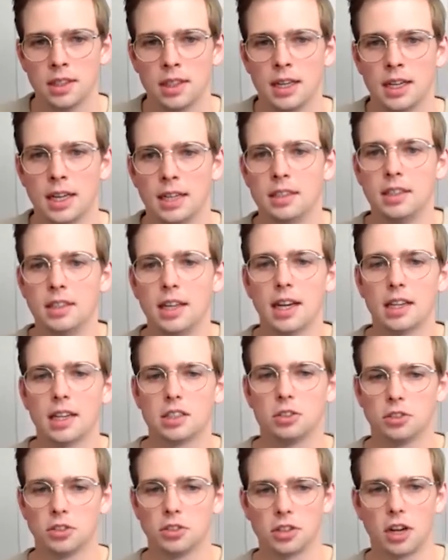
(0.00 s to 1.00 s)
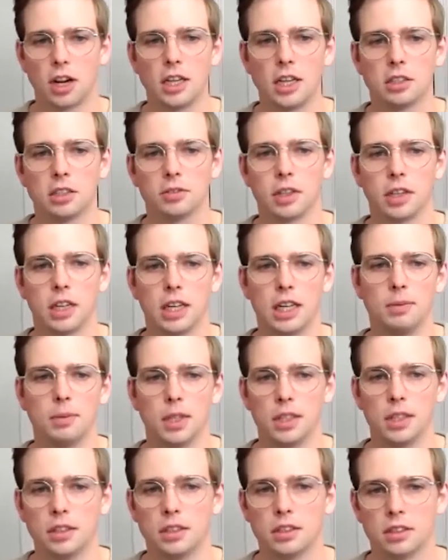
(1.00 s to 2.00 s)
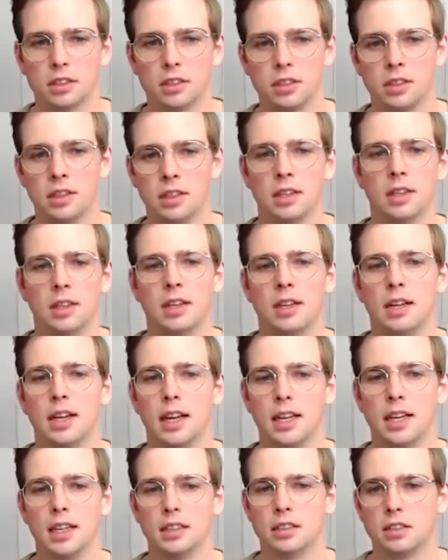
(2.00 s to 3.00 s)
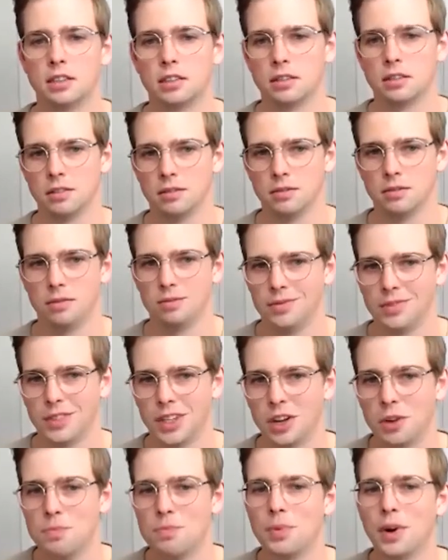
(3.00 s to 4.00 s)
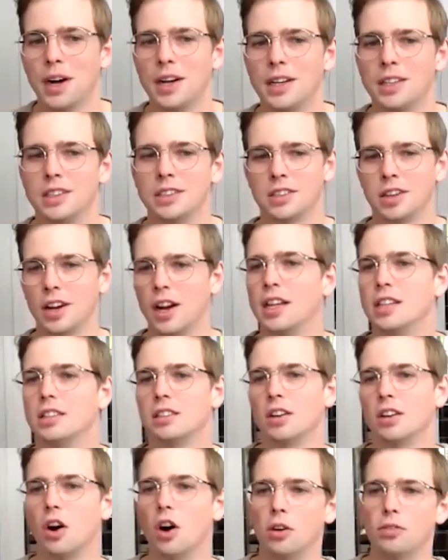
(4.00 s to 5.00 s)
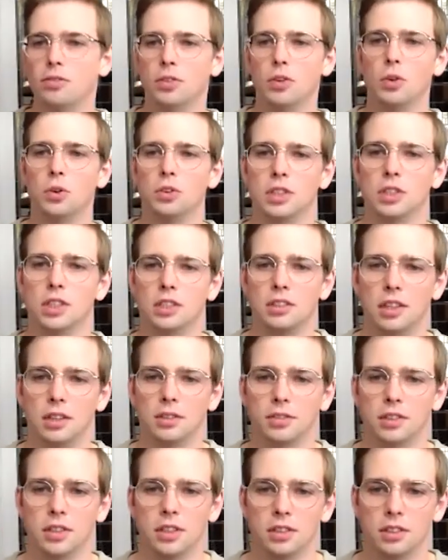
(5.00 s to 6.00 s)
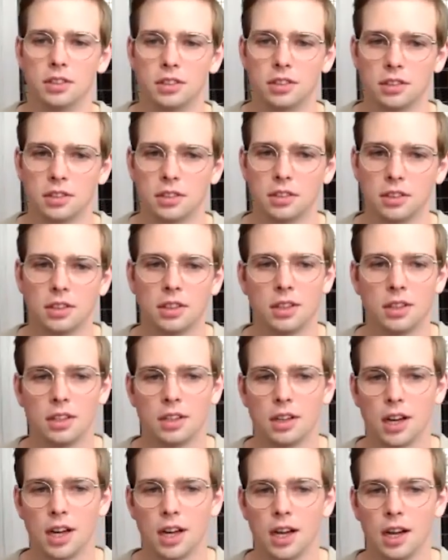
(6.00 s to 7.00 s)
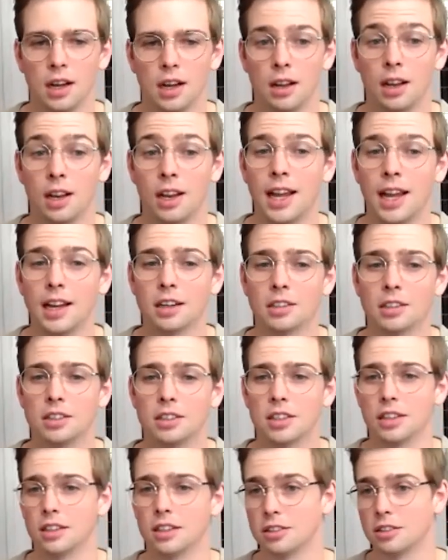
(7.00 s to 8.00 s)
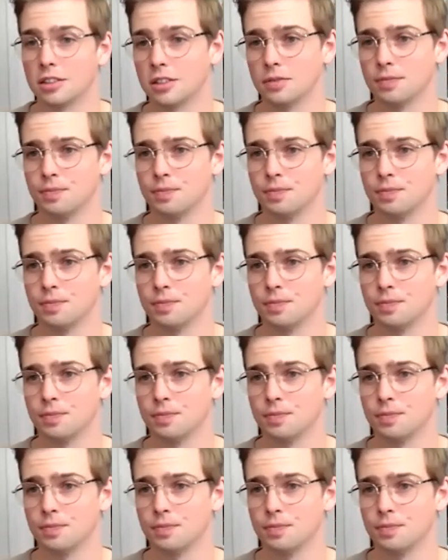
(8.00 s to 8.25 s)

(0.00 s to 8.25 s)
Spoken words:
And then the actual size of our image is the combined size of all these different layer tars.